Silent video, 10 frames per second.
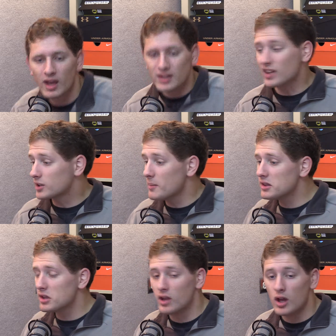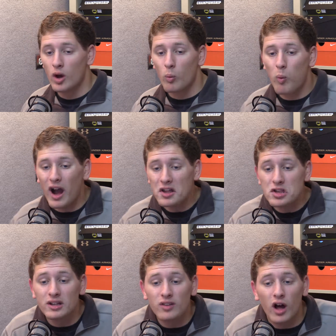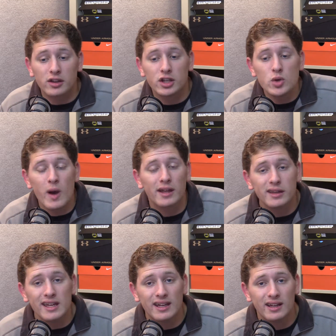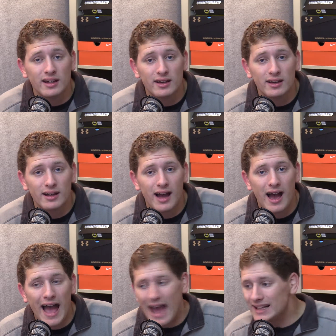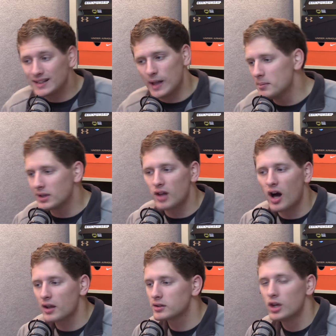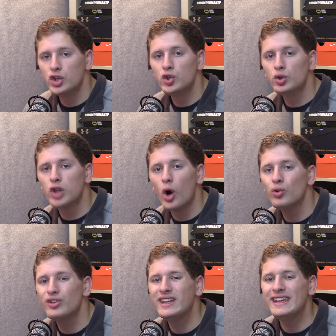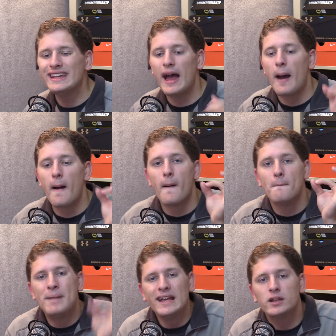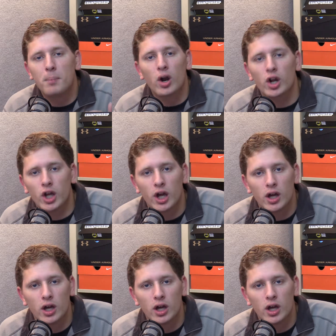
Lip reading: Not to mention, Washington lost to USC, and Clemson lost to lowly Pittsburgh.